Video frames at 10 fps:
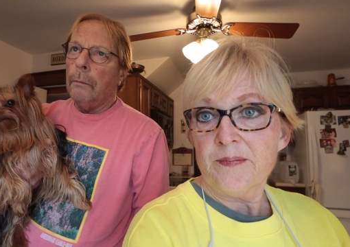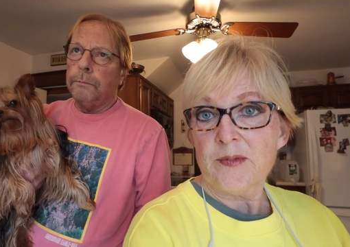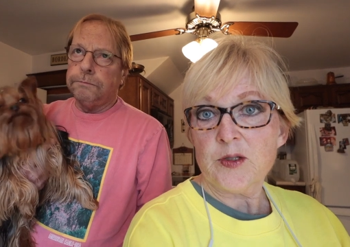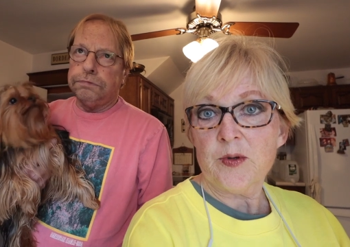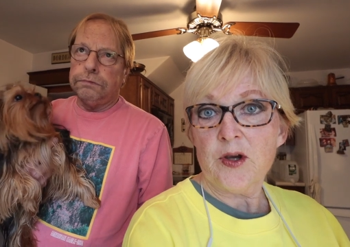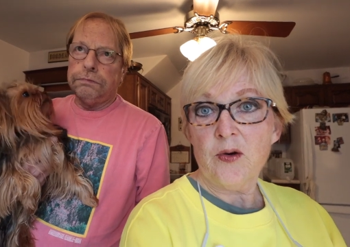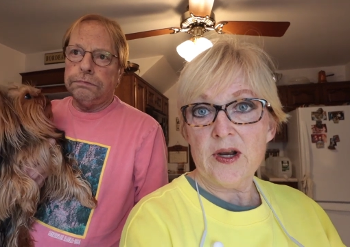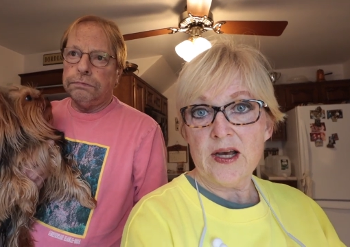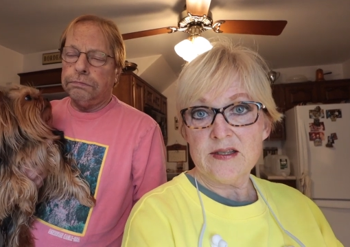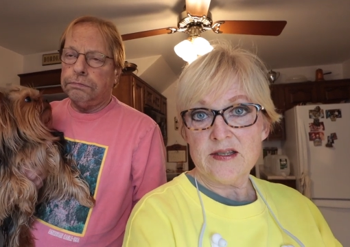Speaker 1: What's been going
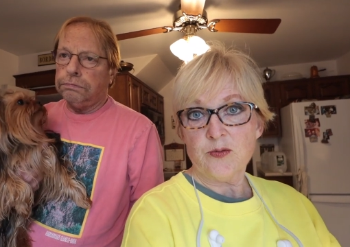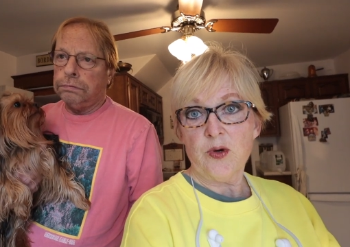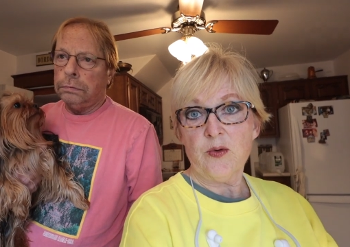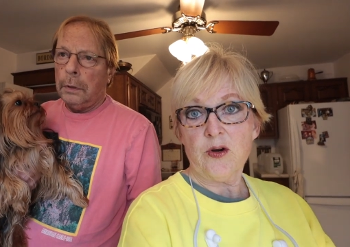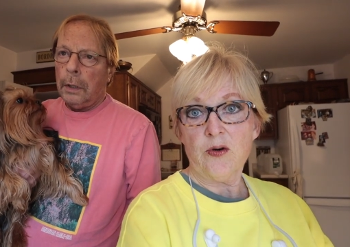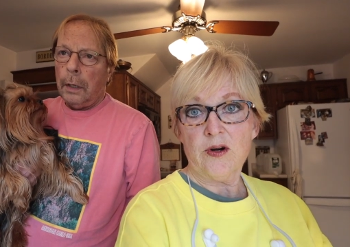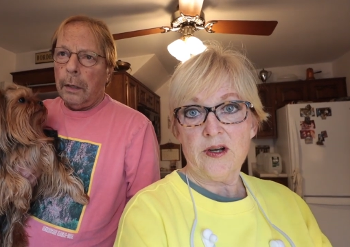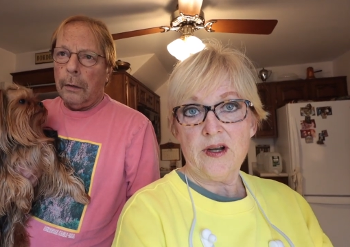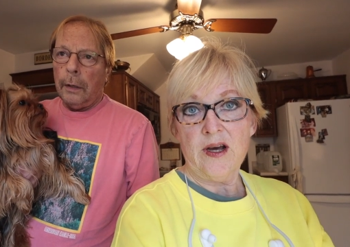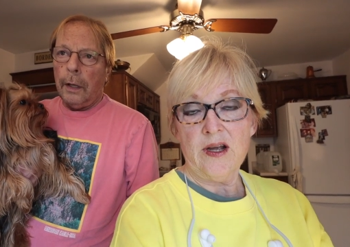on since we
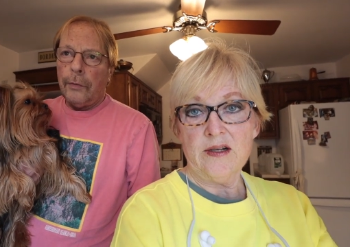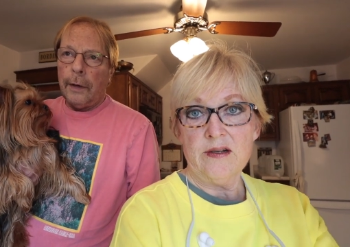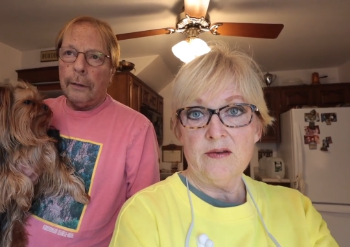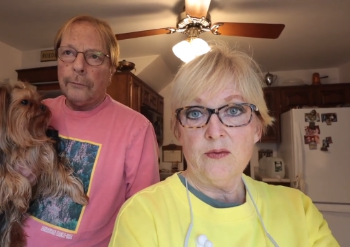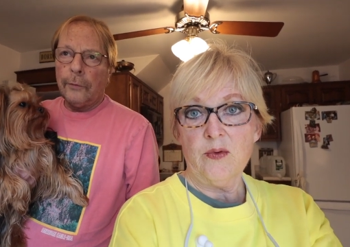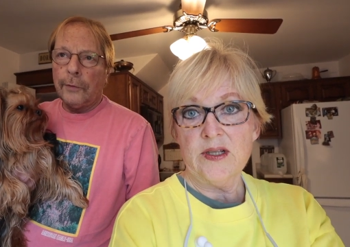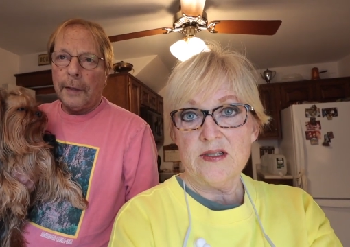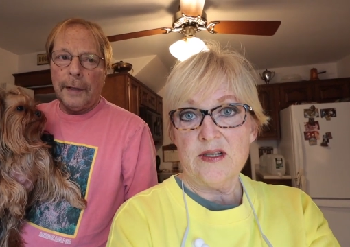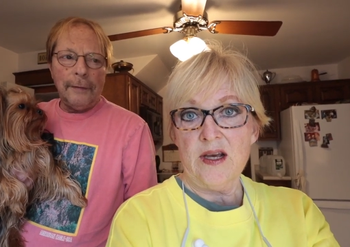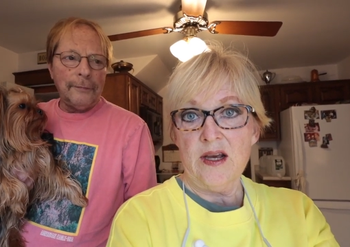recorded on Nothing. After
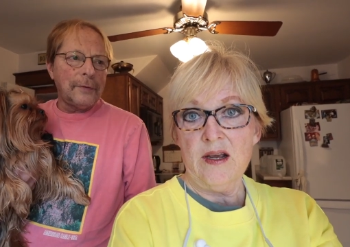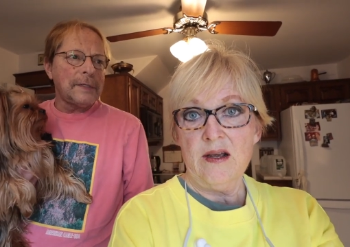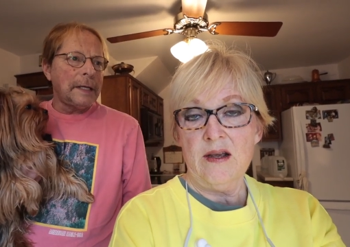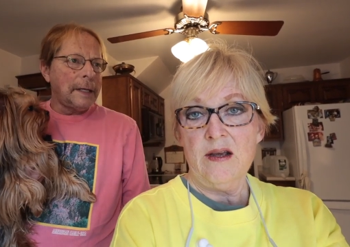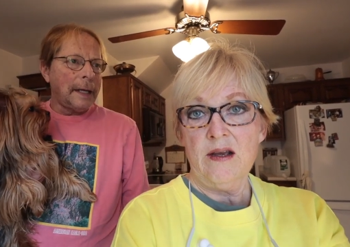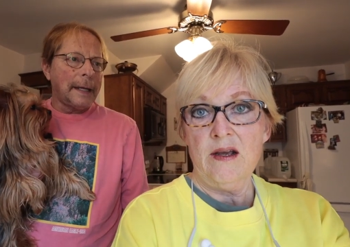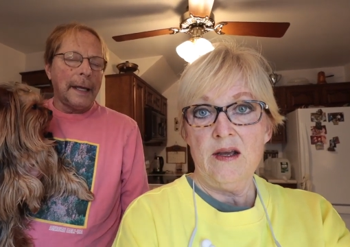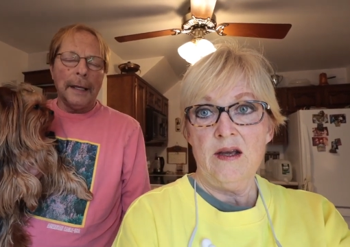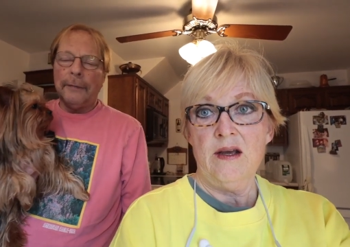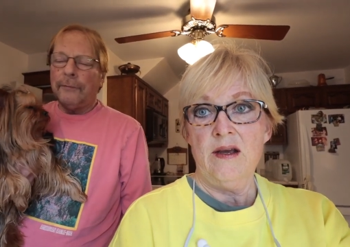Wednesday? Sun, after
Speaker 2: Sunday, I
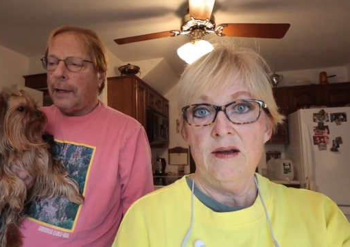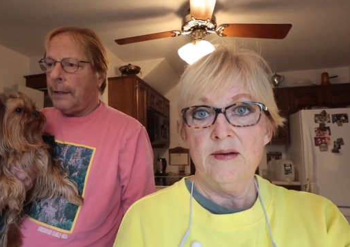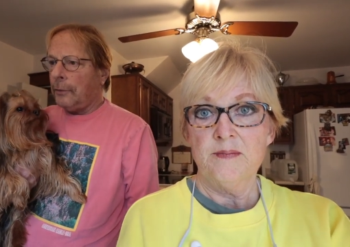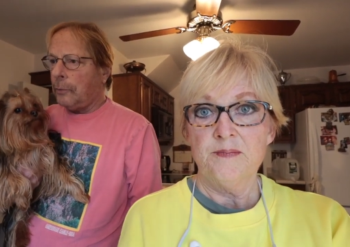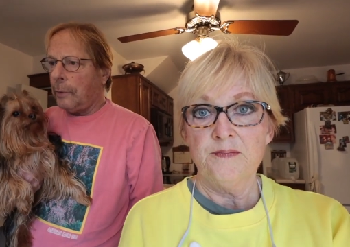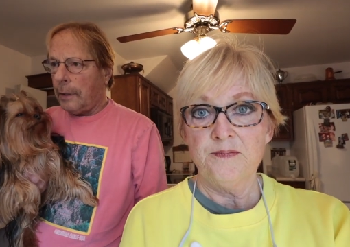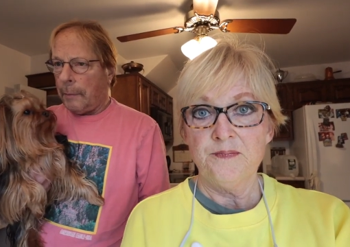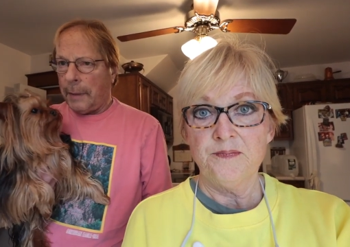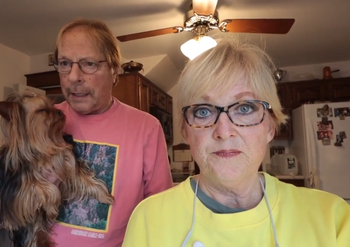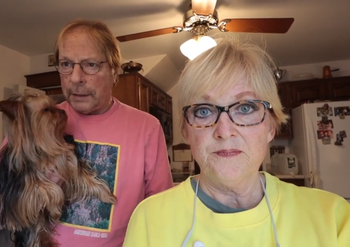can't leave the house without a
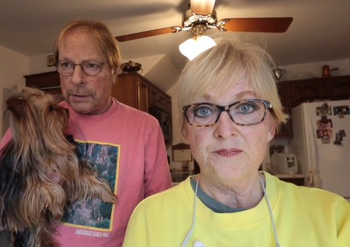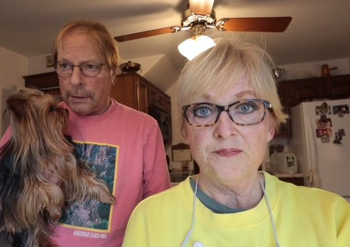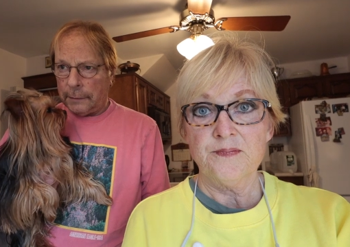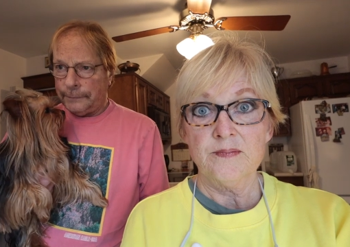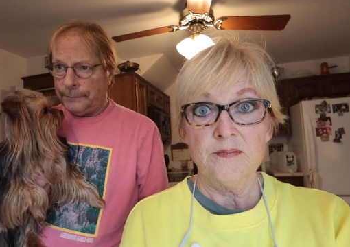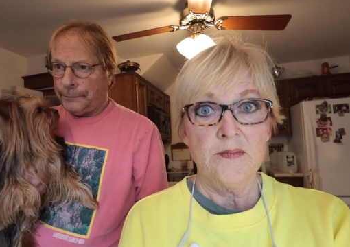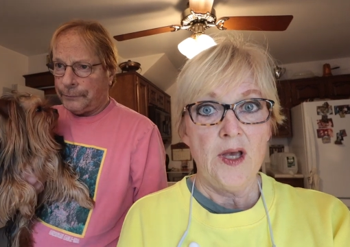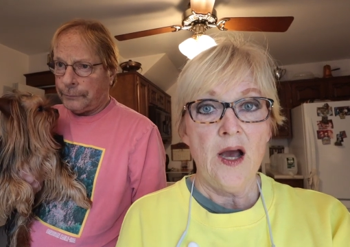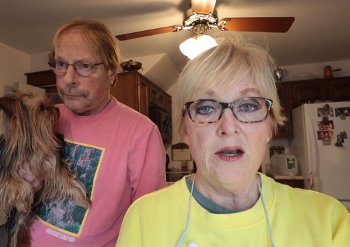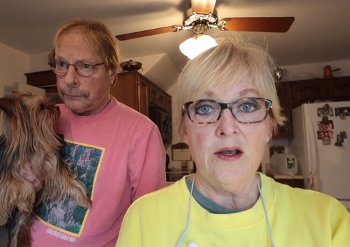mask.
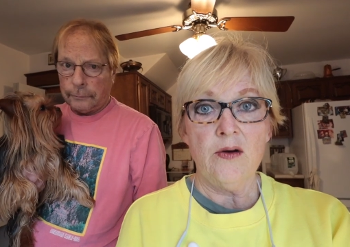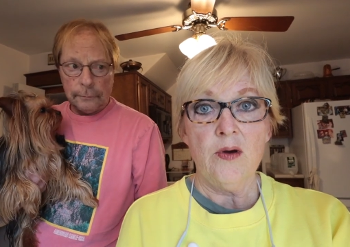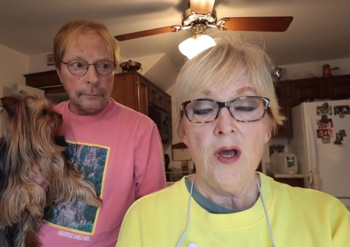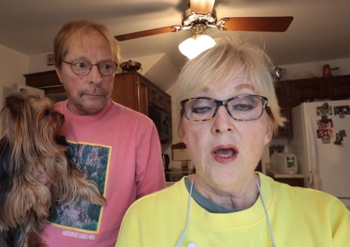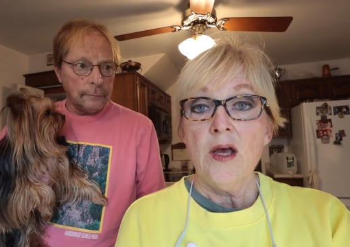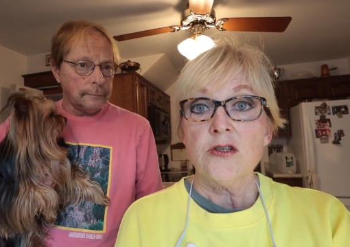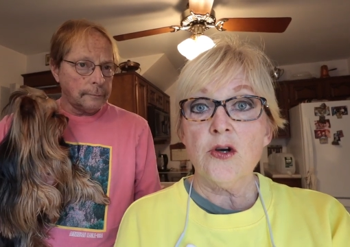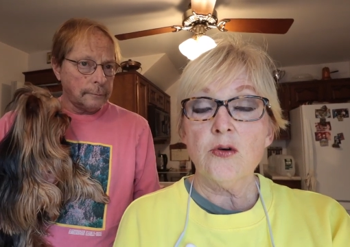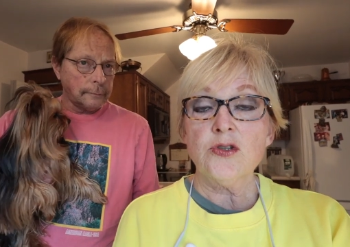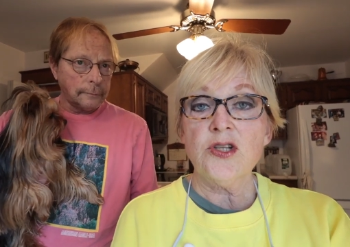
Speaker 1: I know.
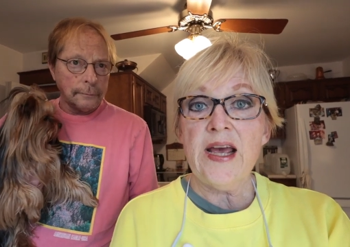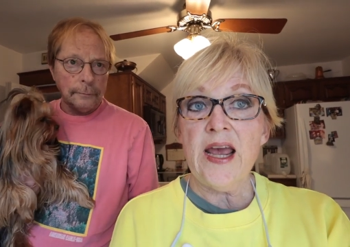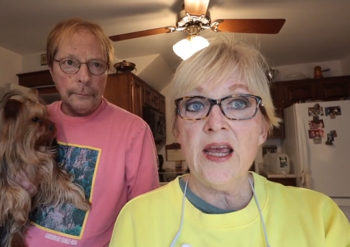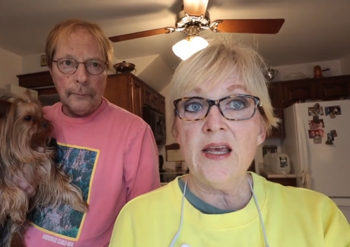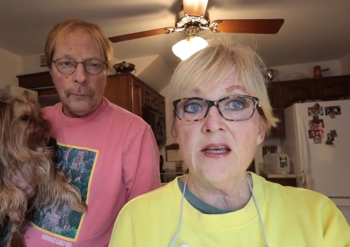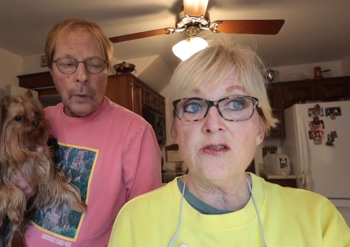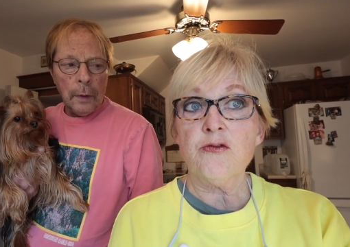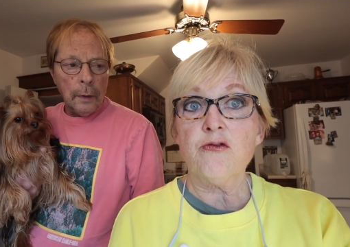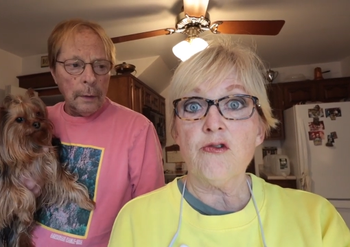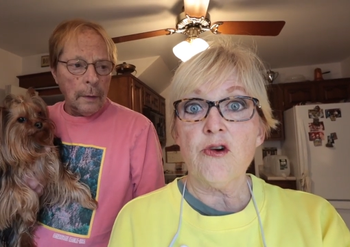So today is
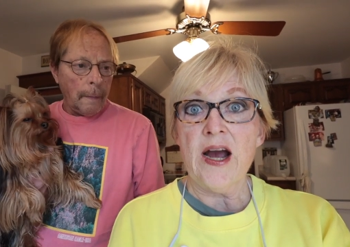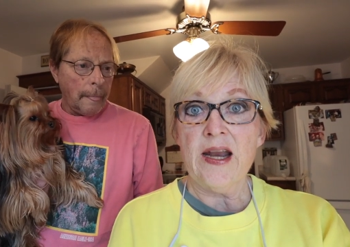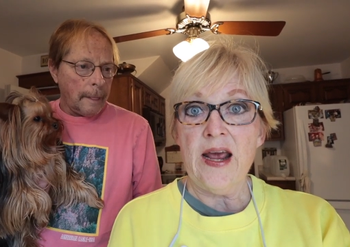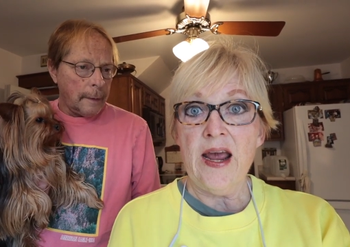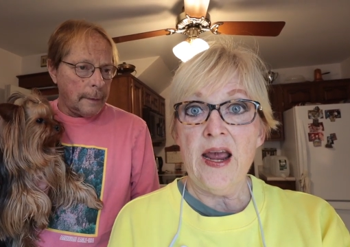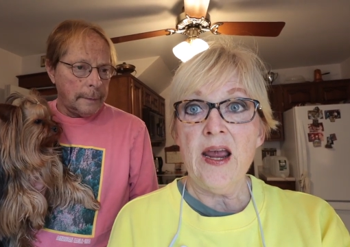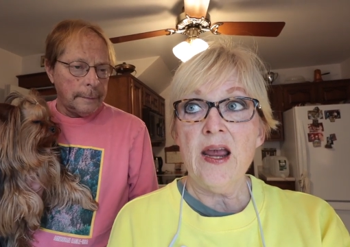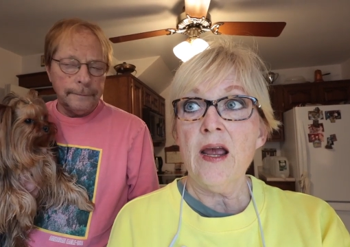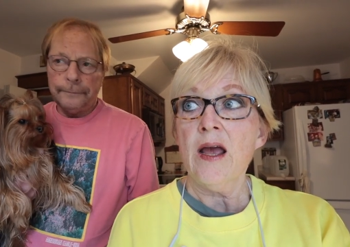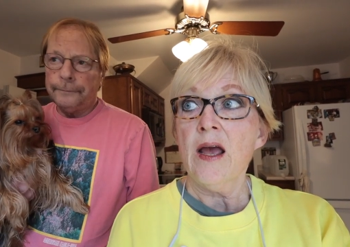Friday,